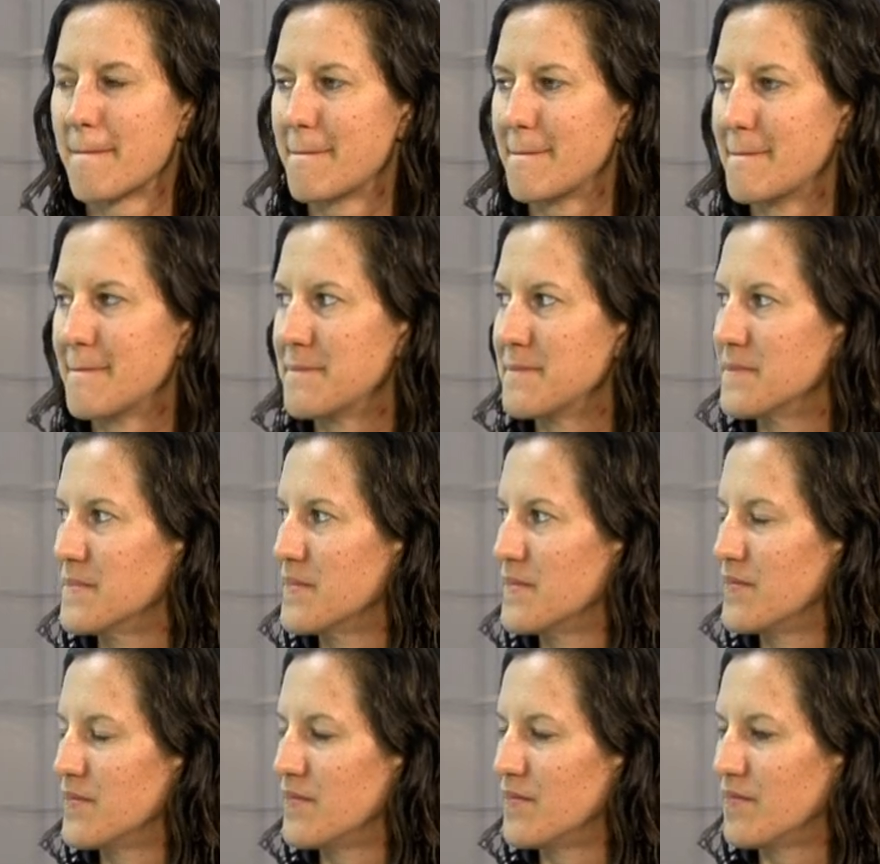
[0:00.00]

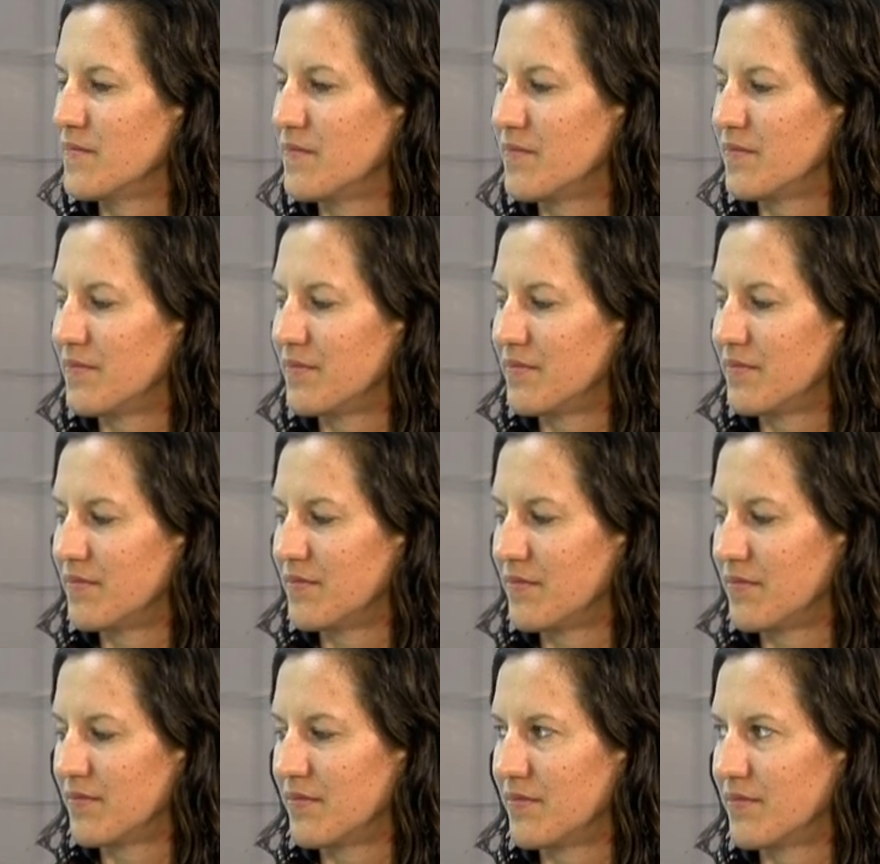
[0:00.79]

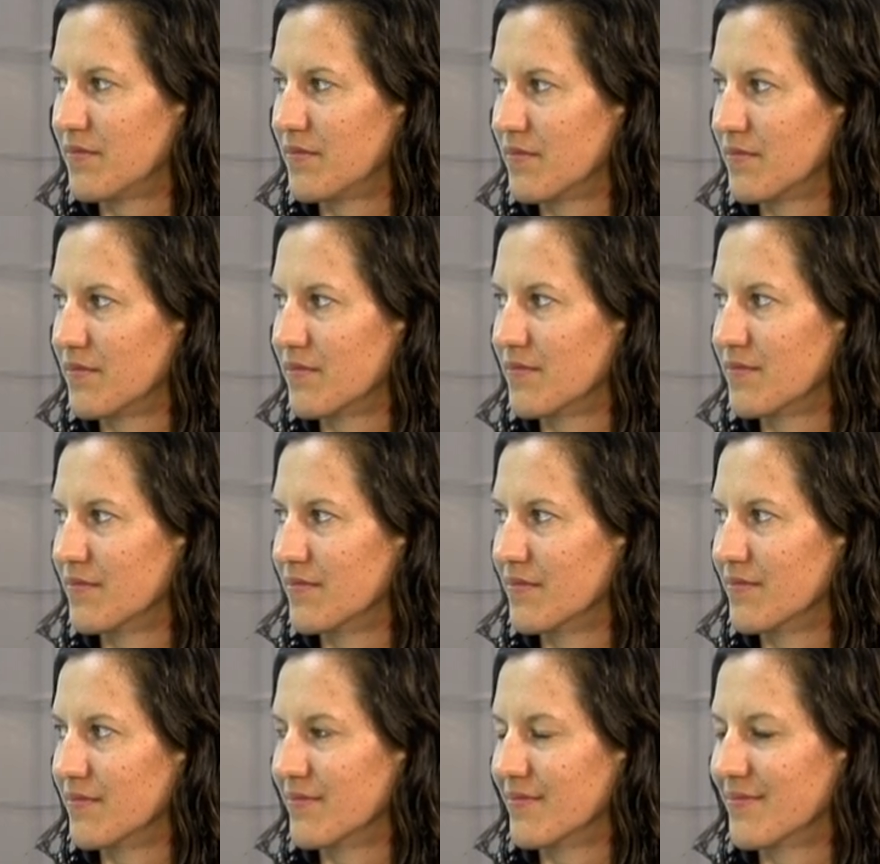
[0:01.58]

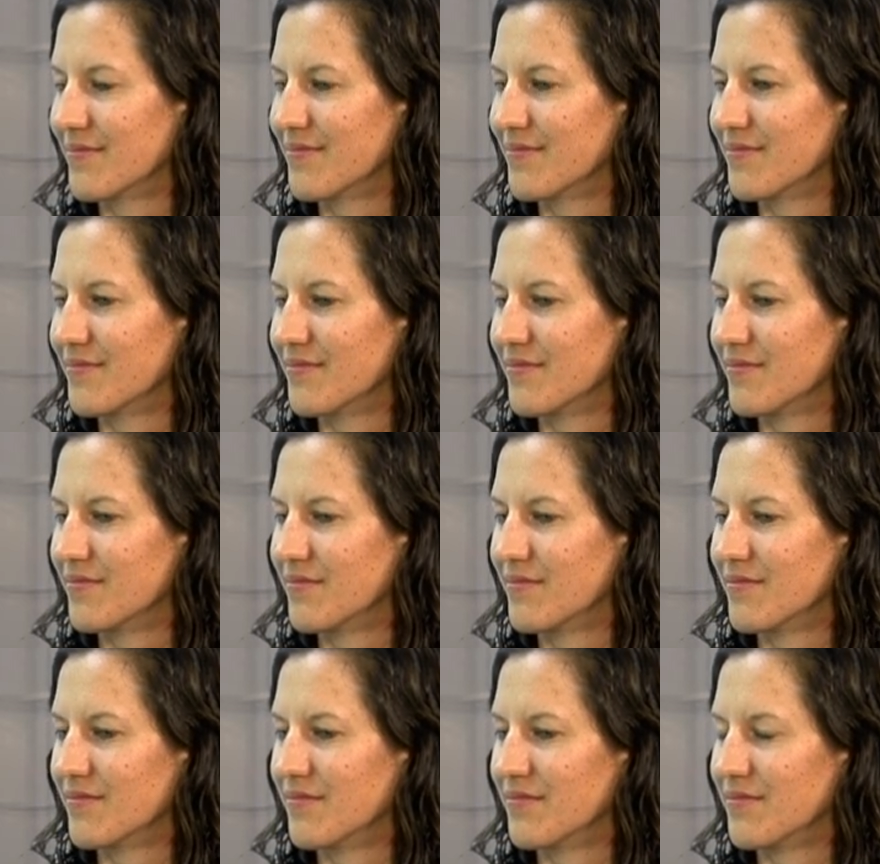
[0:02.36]

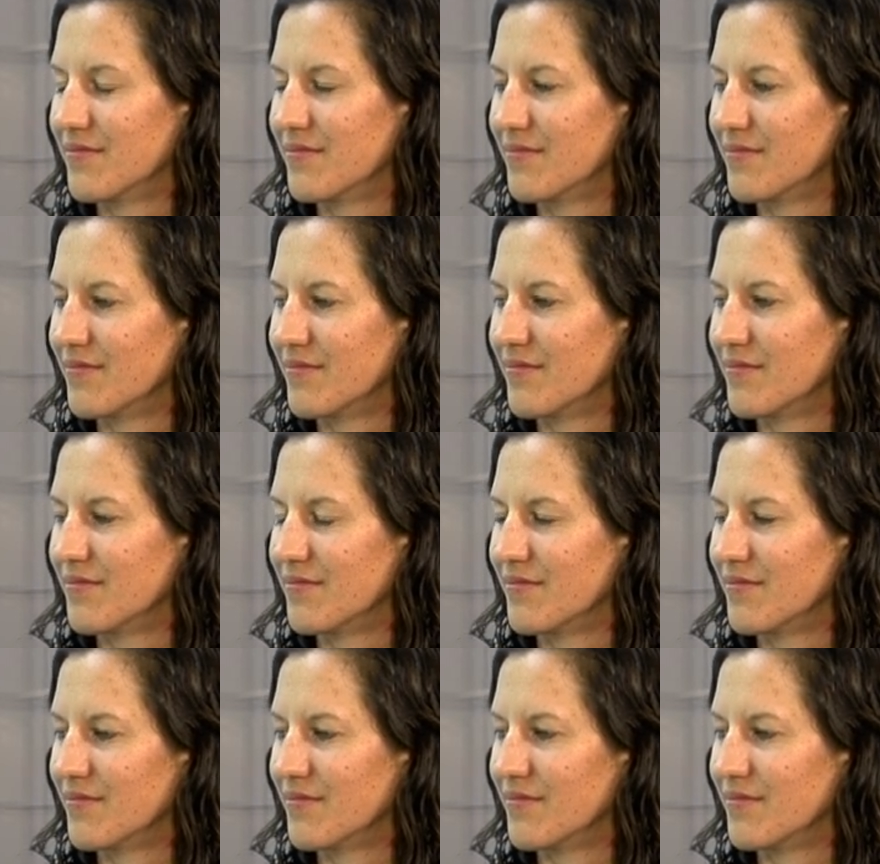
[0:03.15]

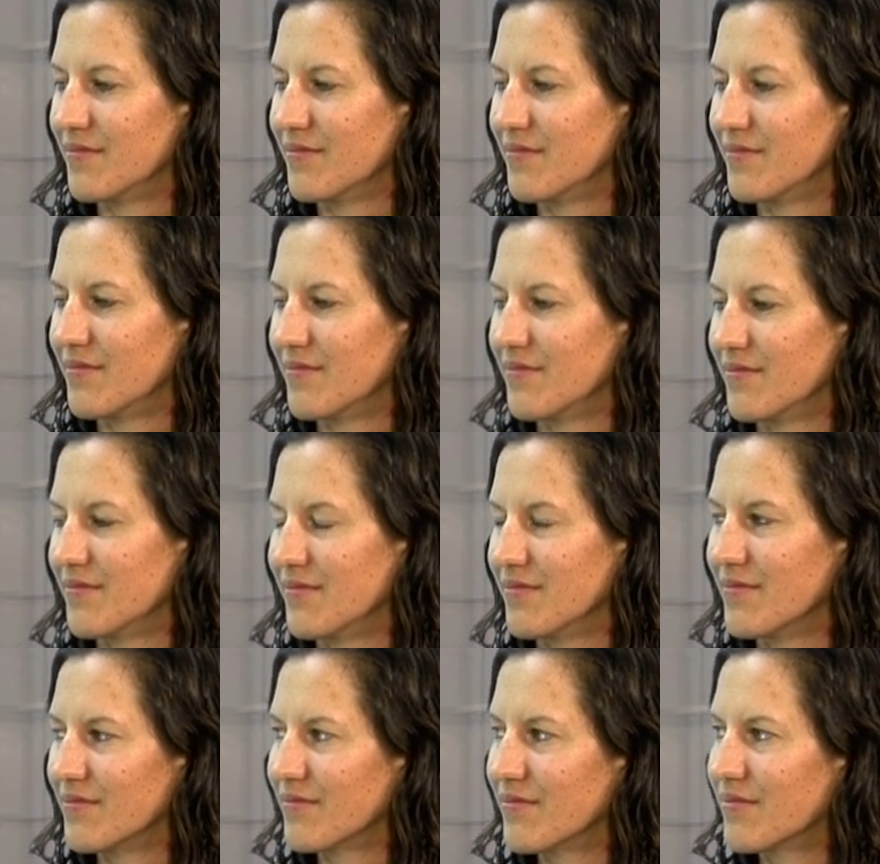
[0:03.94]

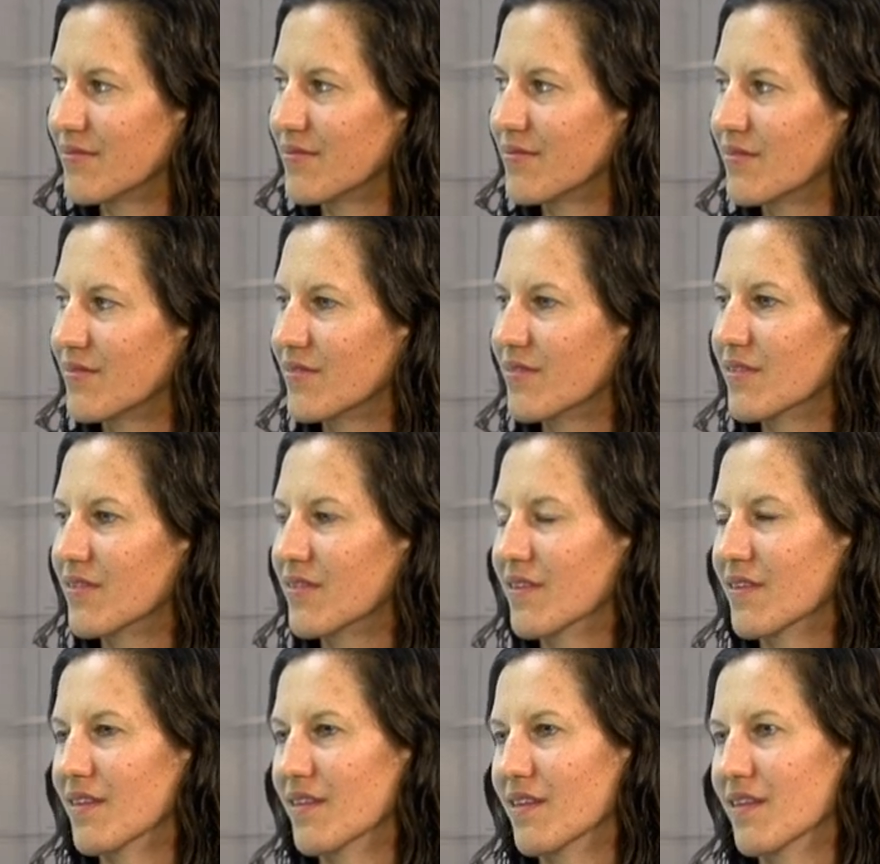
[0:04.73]

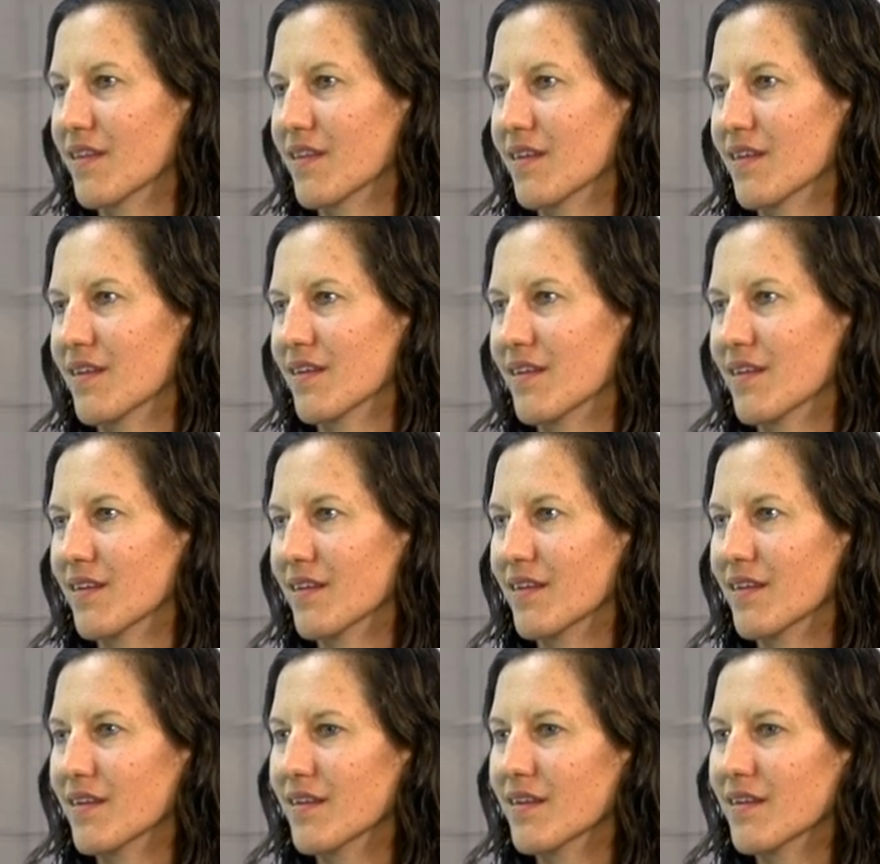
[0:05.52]

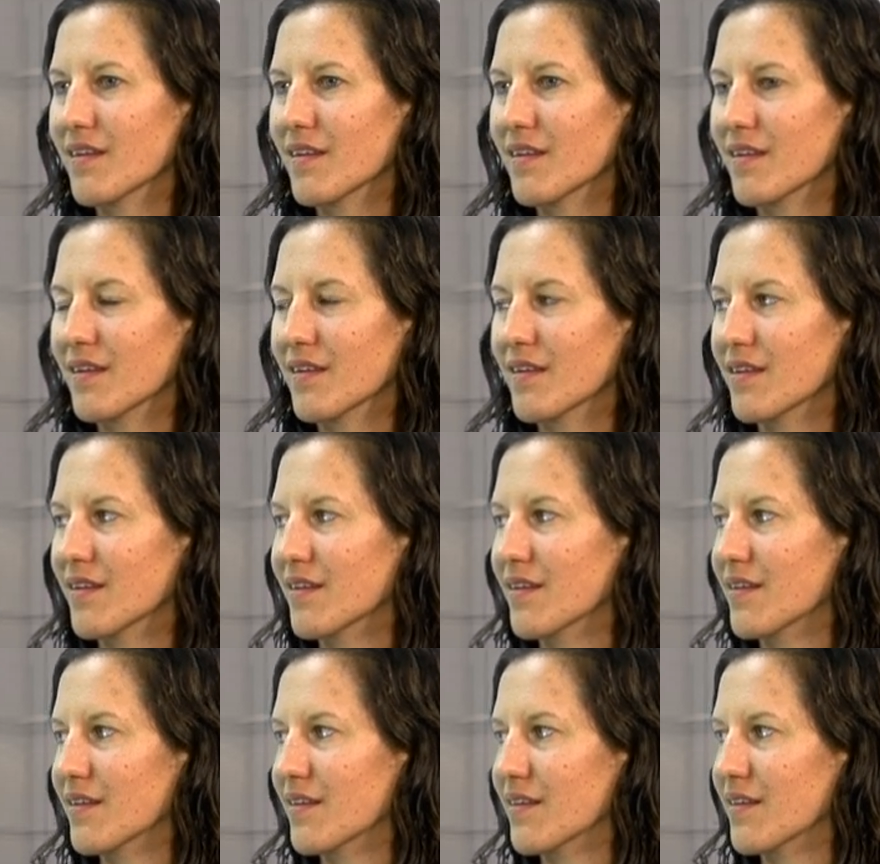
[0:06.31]

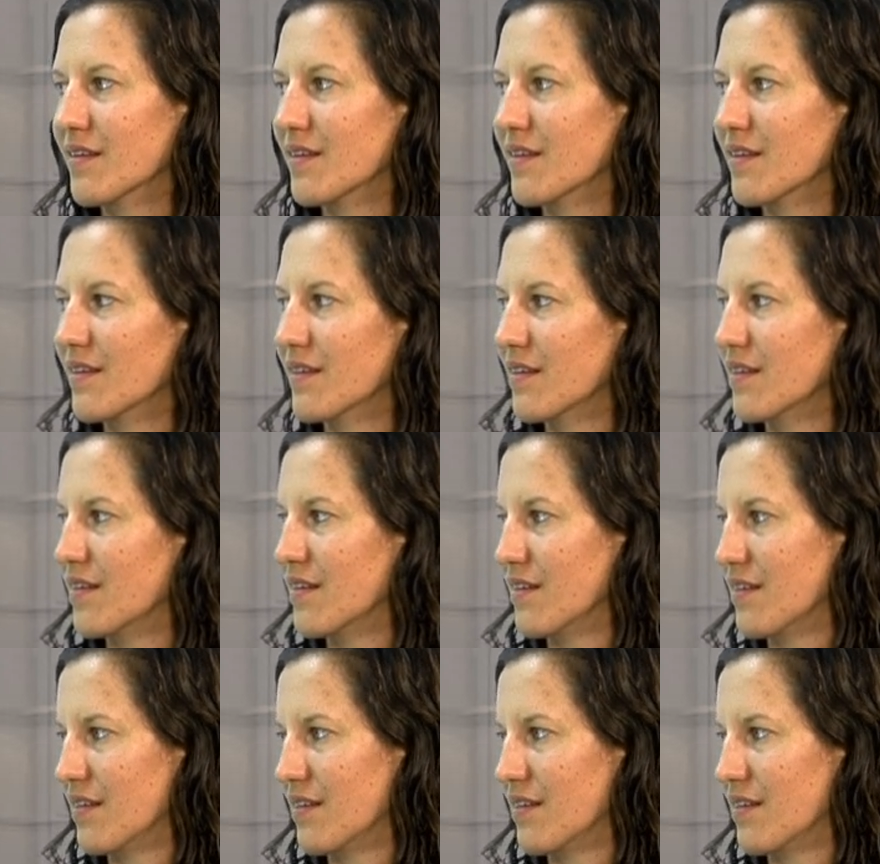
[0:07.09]
The person shown says nothing.